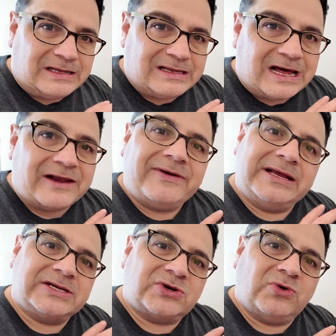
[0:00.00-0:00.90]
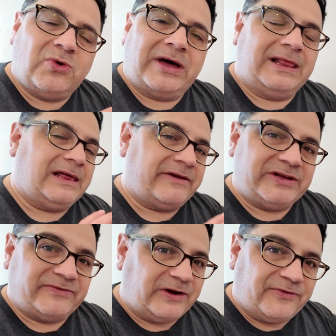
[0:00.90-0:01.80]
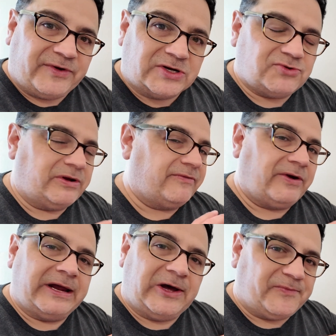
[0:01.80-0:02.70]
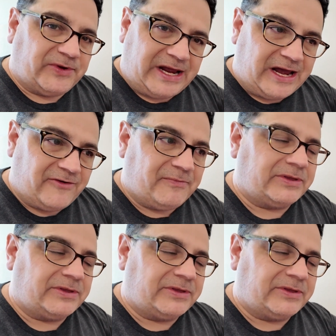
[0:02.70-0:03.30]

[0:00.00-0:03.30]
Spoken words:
lot of it is cool, and a lot of it's very functional and very helpful to have,